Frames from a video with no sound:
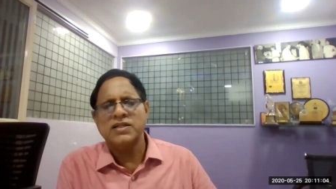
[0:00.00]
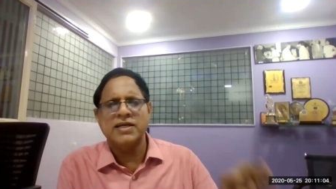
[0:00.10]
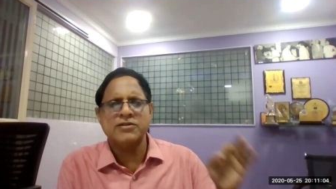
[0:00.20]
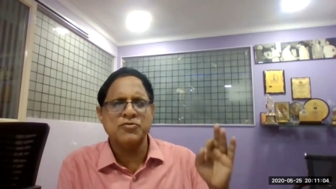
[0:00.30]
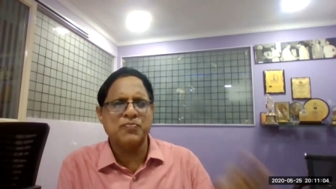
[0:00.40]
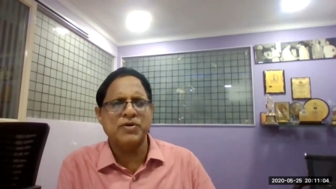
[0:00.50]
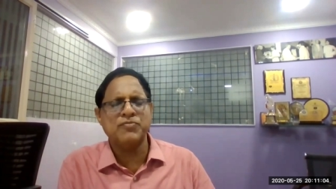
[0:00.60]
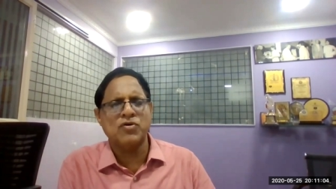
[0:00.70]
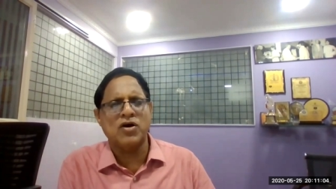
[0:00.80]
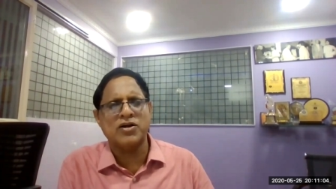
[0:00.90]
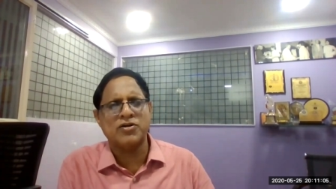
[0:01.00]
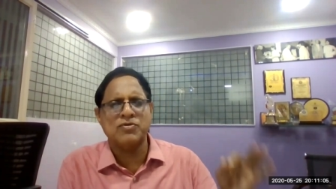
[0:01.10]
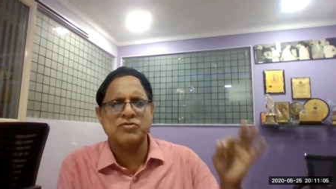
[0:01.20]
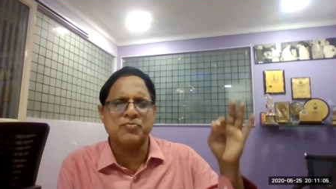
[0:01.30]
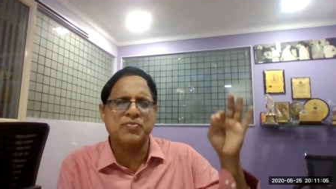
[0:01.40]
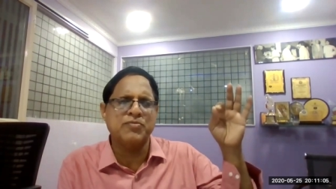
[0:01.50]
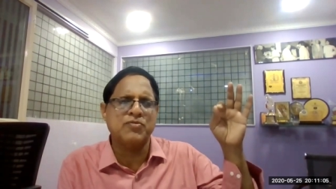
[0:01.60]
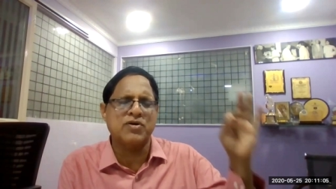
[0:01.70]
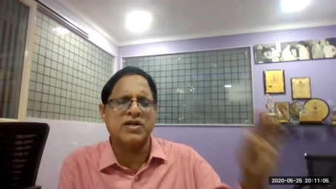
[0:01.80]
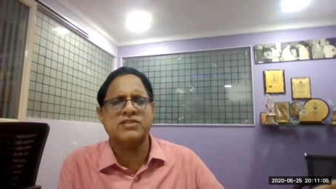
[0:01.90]
that Supreme Honorable Supreme
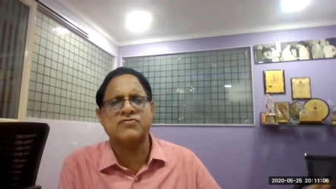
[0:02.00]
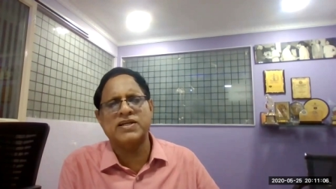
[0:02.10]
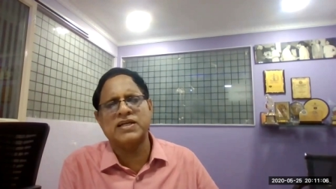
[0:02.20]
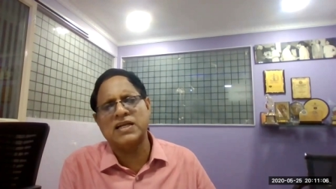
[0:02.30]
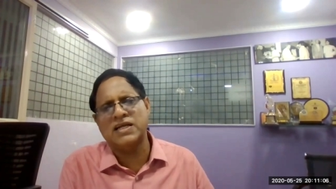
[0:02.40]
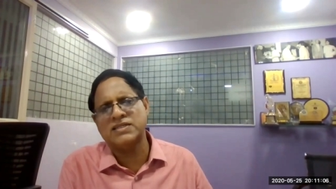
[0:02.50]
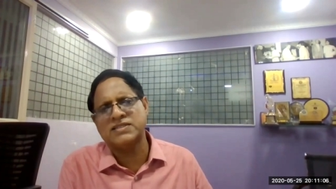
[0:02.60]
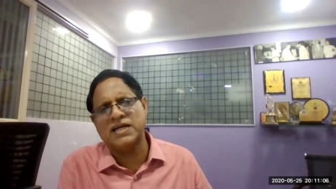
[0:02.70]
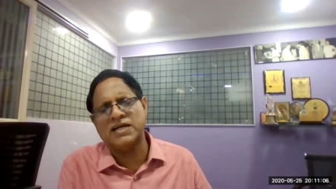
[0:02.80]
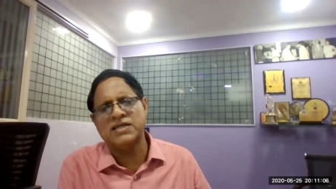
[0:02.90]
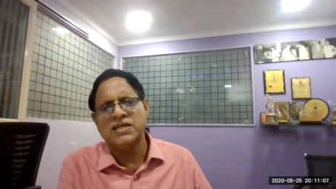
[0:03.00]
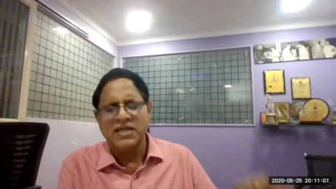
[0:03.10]
Court has very clearly said